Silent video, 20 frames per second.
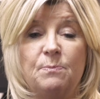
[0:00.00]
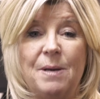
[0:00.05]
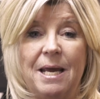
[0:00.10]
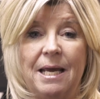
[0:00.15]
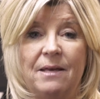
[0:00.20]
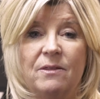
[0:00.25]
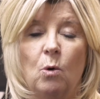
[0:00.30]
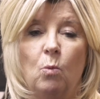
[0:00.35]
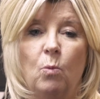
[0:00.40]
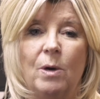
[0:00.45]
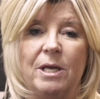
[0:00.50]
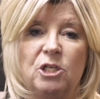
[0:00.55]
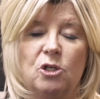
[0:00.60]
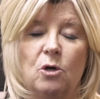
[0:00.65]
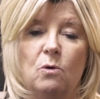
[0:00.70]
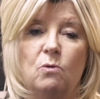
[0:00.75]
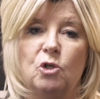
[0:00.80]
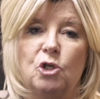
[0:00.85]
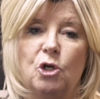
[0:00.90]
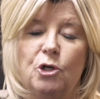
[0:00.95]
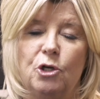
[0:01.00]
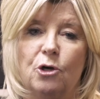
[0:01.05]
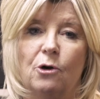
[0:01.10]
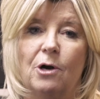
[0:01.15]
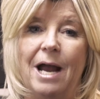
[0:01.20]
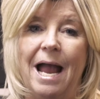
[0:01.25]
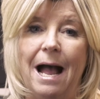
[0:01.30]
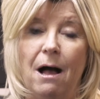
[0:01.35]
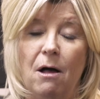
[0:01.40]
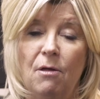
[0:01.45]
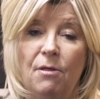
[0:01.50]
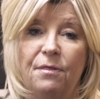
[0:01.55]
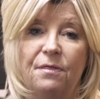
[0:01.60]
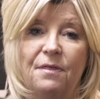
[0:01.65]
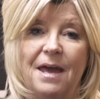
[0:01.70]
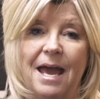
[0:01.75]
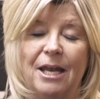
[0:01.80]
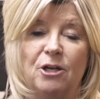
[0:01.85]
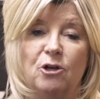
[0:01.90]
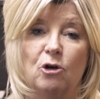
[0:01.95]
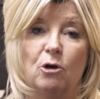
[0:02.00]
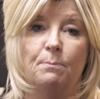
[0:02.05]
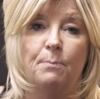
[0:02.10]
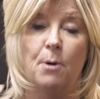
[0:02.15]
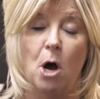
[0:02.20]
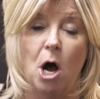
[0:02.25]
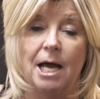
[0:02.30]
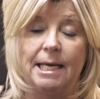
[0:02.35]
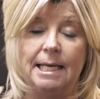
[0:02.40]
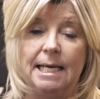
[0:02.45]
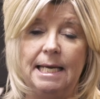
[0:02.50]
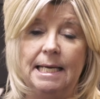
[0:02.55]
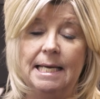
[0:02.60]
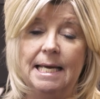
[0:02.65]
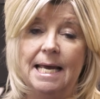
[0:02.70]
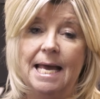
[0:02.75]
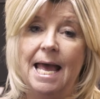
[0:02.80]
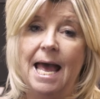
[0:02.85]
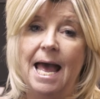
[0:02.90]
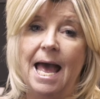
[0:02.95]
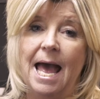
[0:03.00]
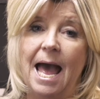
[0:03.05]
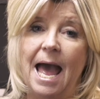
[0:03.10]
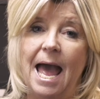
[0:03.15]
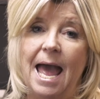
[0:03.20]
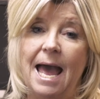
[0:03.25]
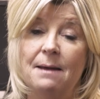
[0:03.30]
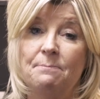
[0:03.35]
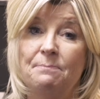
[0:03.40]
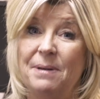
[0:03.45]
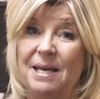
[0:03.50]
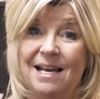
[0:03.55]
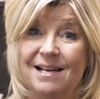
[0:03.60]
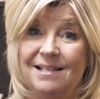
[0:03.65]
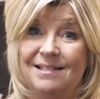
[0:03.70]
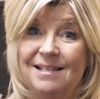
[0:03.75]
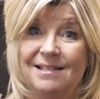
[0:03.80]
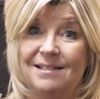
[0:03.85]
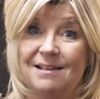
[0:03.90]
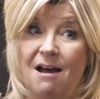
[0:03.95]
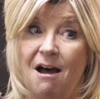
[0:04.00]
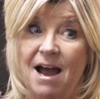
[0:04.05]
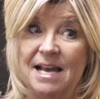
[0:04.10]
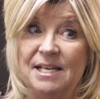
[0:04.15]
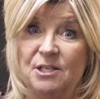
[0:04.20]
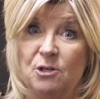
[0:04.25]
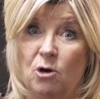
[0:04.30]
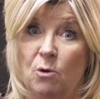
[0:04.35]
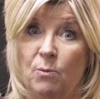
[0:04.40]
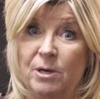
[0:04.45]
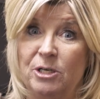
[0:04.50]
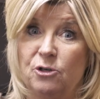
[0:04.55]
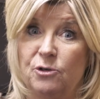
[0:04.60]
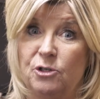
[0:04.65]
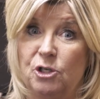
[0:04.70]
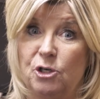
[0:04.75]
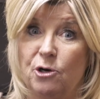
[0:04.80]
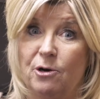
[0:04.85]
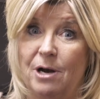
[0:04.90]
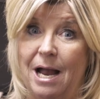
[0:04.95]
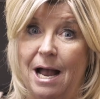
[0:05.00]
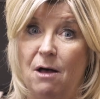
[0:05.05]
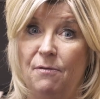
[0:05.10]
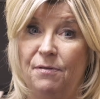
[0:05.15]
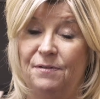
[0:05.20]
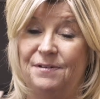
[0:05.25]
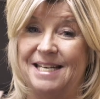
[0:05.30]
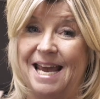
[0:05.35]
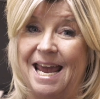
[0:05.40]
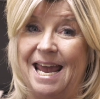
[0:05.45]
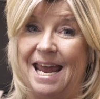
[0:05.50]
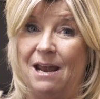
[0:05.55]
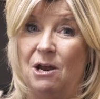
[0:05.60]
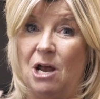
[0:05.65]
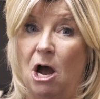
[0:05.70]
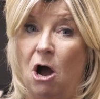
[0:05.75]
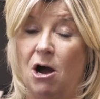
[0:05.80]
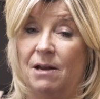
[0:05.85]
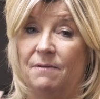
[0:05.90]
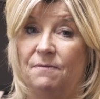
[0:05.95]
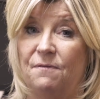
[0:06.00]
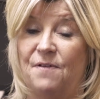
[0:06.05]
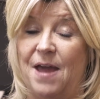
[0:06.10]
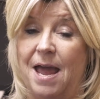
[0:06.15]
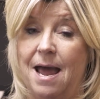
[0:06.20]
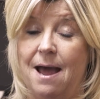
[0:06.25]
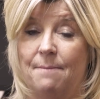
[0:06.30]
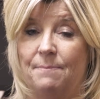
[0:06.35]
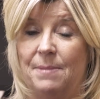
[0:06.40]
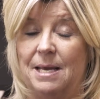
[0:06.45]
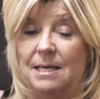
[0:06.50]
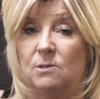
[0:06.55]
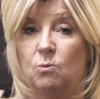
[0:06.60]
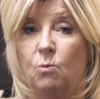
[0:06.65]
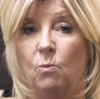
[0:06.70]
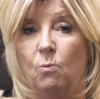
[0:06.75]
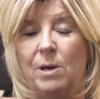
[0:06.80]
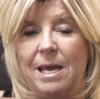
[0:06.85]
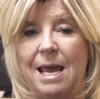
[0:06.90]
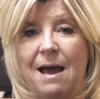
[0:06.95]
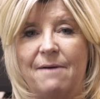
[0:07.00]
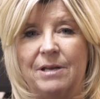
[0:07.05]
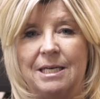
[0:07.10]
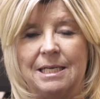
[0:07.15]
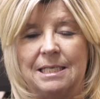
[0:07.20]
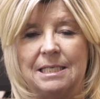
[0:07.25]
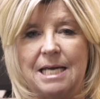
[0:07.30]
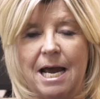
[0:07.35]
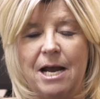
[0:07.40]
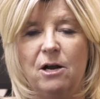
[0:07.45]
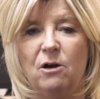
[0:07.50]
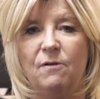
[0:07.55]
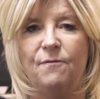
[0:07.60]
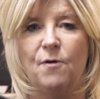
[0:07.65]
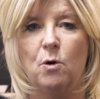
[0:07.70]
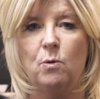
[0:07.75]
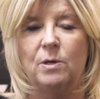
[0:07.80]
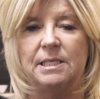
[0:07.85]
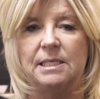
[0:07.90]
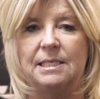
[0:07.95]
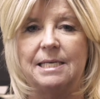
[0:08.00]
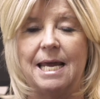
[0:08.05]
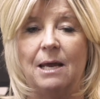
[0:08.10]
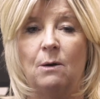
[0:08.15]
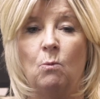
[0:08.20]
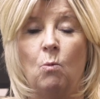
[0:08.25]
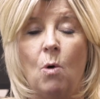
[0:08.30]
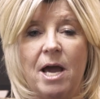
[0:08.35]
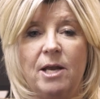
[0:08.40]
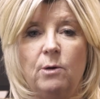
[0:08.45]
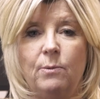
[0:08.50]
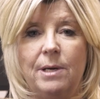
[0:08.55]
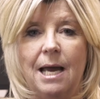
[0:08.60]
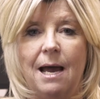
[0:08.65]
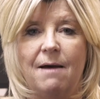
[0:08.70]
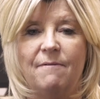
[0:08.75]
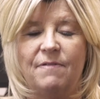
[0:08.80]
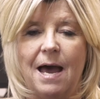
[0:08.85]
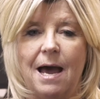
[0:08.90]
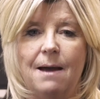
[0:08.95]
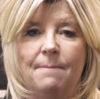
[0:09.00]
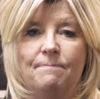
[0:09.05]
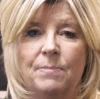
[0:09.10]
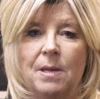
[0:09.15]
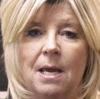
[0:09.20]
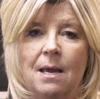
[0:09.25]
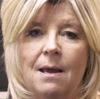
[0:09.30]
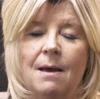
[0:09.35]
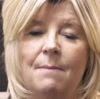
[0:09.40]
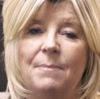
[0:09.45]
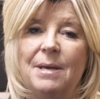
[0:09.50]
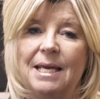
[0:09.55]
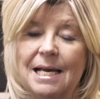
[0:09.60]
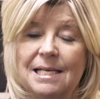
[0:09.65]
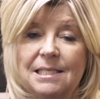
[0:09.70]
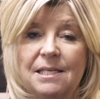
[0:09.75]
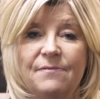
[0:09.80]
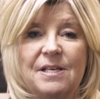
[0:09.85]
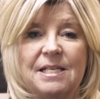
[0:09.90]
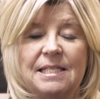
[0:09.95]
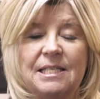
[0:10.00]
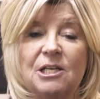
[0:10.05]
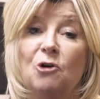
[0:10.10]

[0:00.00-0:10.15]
being the window to your health and your body. And because it's Eyes Are a Window to Your Health Day on FAM, we have an entire focus day. And why do we have that? Because of this